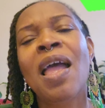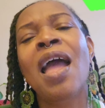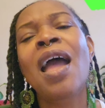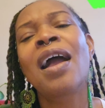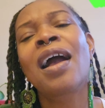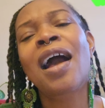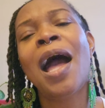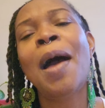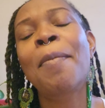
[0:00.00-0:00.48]

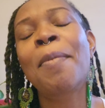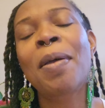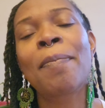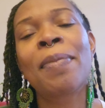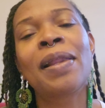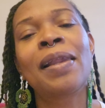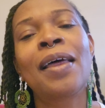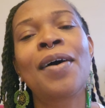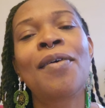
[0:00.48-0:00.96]
Comment
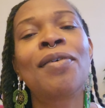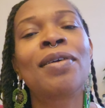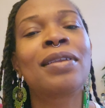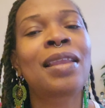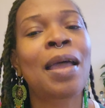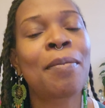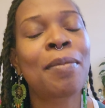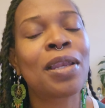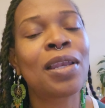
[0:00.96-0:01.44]
below and
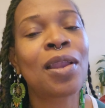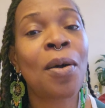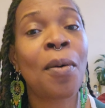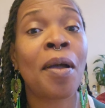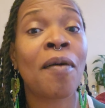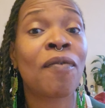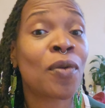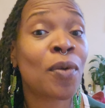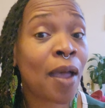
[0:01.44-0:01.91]
let me know
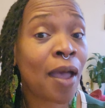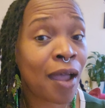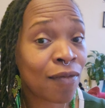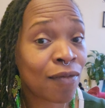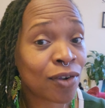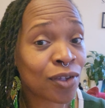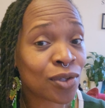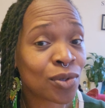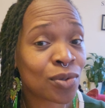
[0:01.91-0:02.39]
if you ever
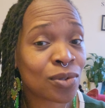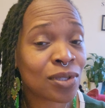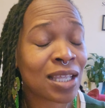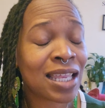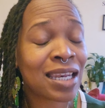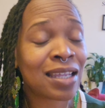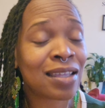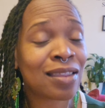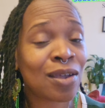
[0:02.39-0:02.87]
use
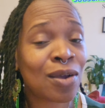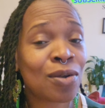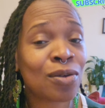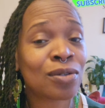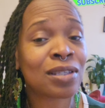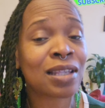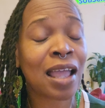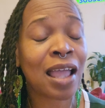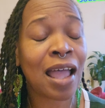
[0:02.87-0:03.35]
any of those
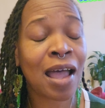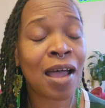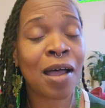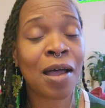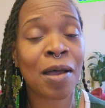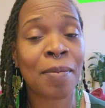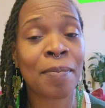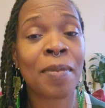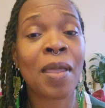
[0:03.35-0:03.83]

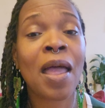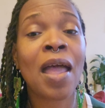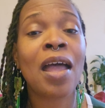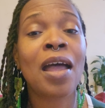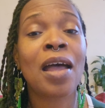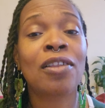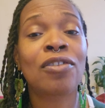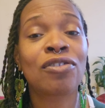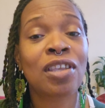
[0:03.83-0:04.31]

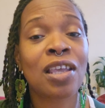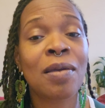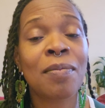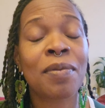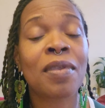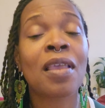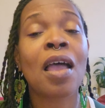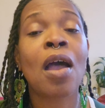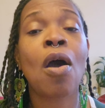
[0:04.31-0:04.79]
tips
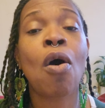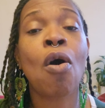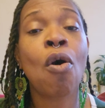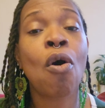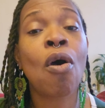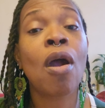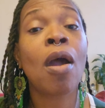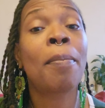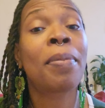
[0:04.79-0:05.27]

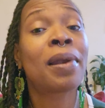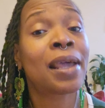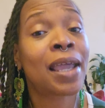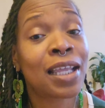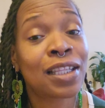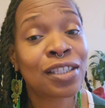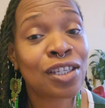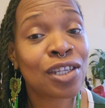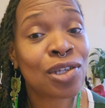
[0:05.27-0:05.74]
or plan
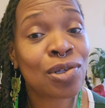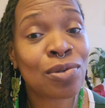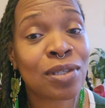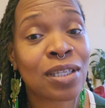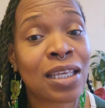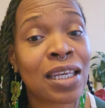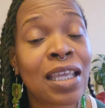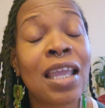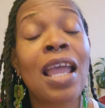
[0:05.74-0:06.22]
to use
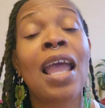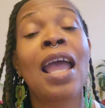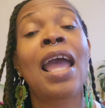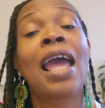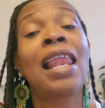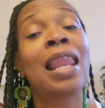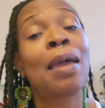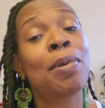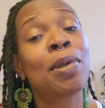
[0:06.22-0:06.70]
any. And
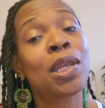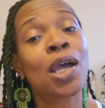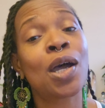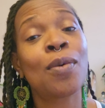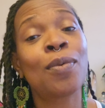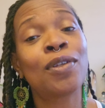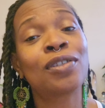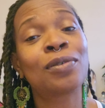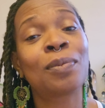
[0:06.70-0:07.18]
let me know
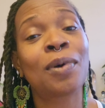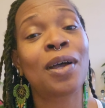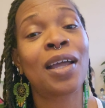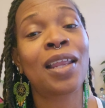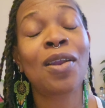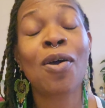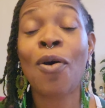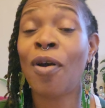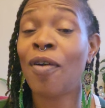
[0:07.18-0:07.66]
which one
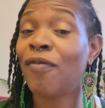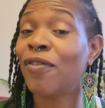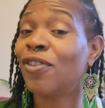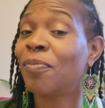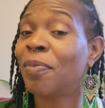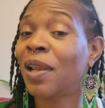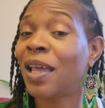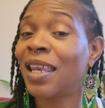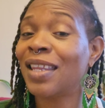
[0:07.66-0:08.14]
or if you
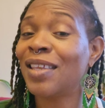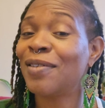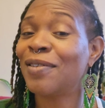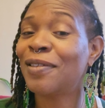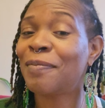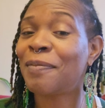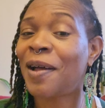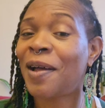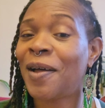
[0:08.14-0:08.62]
plan to use
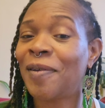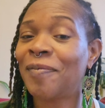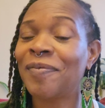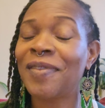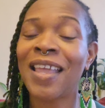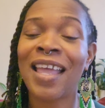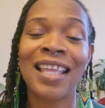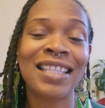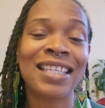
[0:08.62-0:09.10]
them all.
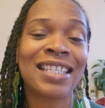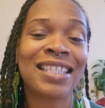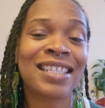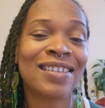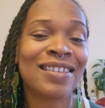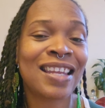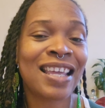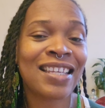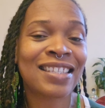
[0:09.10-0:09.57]
Until
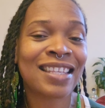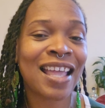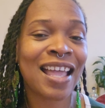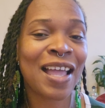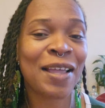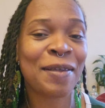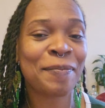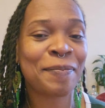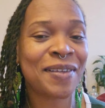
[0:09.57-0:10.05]
next
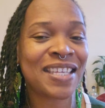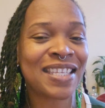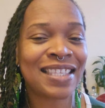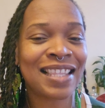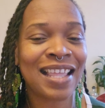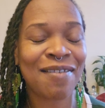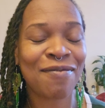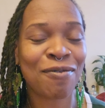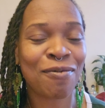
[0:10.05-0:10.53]
time, peace,
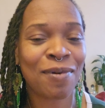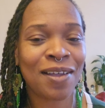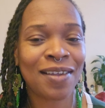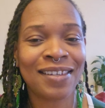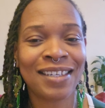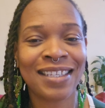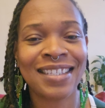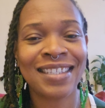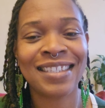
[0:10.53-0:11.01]
love, and
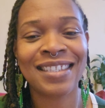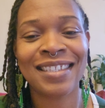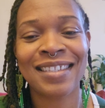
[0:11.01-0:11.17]
wellness.